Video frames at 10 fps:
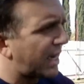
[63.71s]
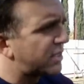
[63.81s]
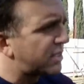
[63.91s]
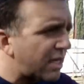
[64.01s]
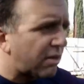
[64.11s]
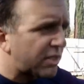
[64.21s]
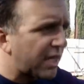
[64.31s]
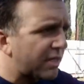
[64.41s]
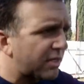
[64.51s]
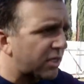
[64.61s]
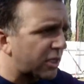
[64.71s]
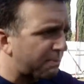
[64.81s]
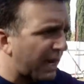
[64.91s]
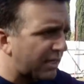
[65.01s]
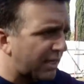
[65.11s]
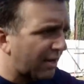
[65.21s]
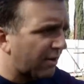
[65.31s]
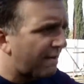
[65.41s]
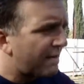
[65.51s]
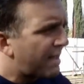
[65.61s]
I see those things as a
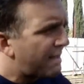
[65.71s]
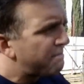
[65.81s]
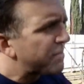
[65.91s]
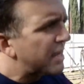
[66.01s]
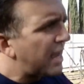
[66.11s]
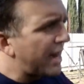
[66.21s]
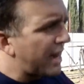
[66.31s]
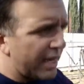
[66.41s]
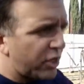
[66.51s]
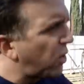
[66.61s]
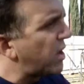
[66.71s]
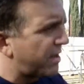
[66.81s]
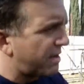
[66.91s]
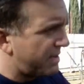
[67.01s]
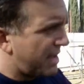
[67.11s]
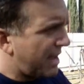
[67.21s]
spectator and I enjoy them.